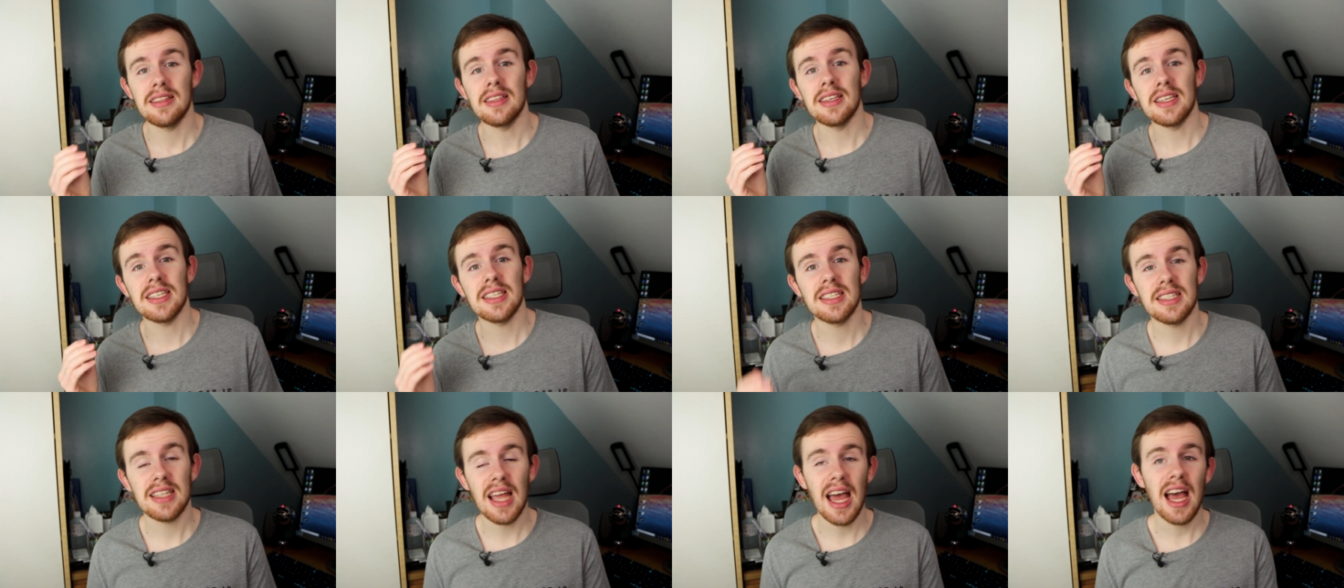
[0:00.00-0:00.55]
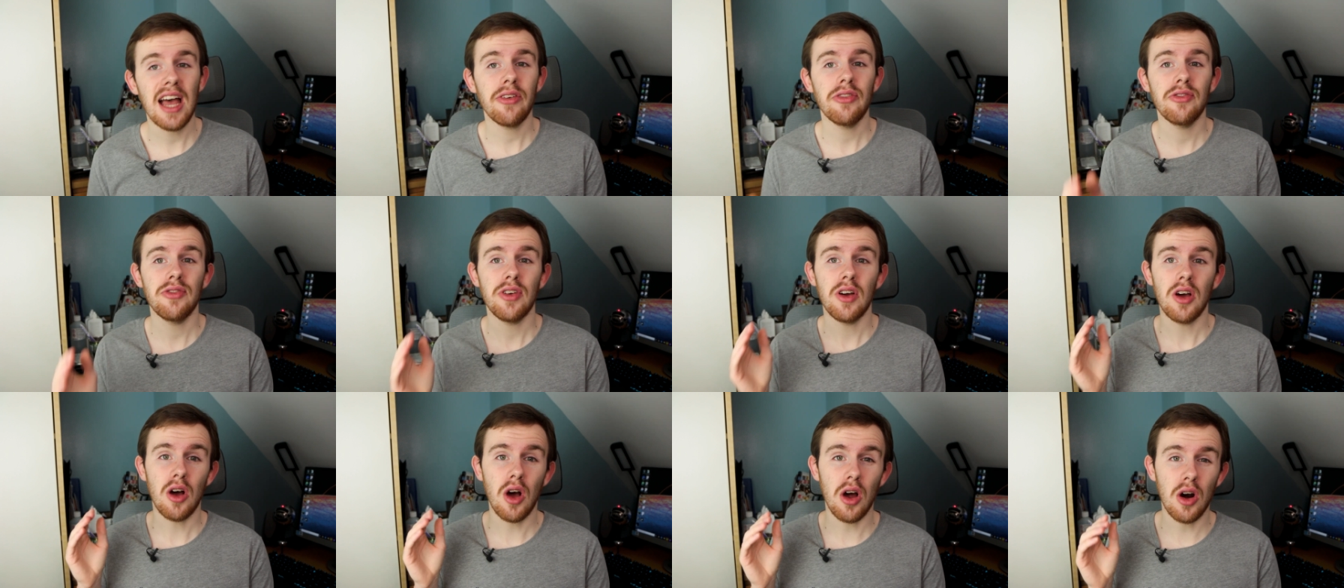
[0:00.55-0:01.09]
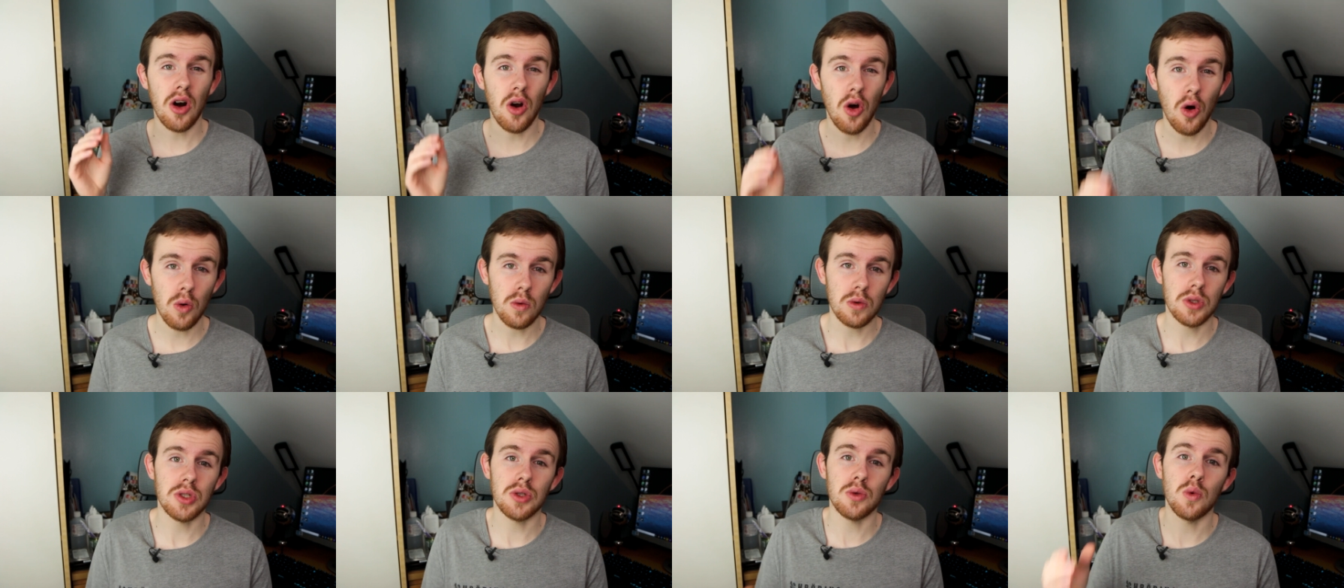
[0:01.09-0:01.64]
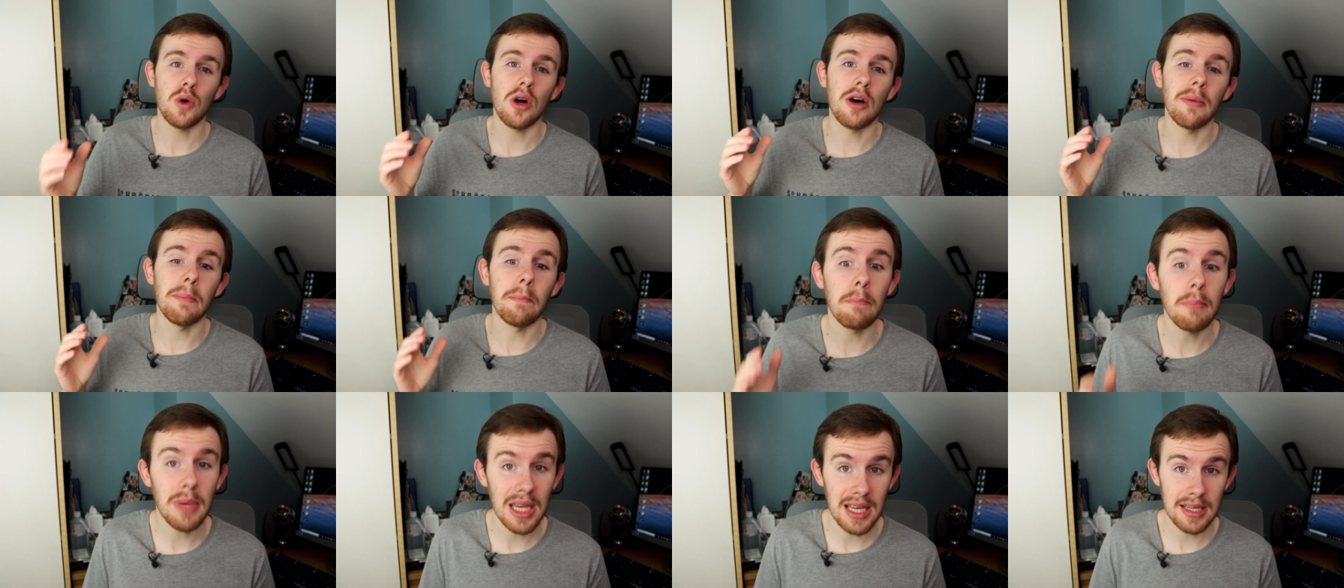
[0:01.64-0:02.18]
The staff are also
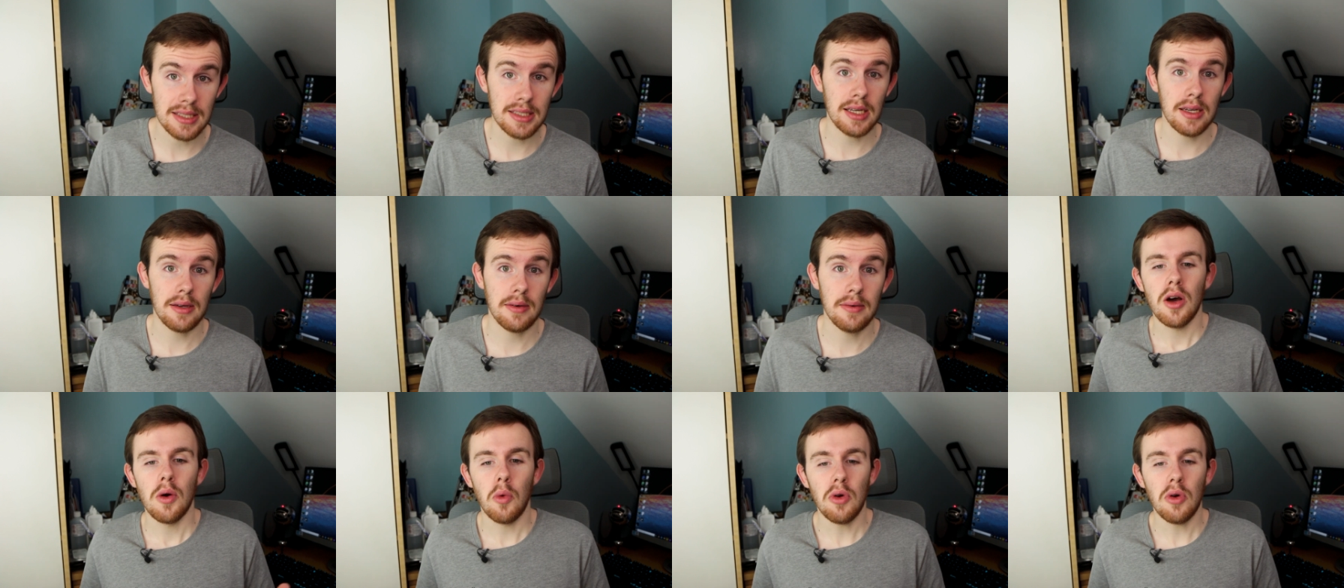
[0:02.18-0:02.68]
amazing.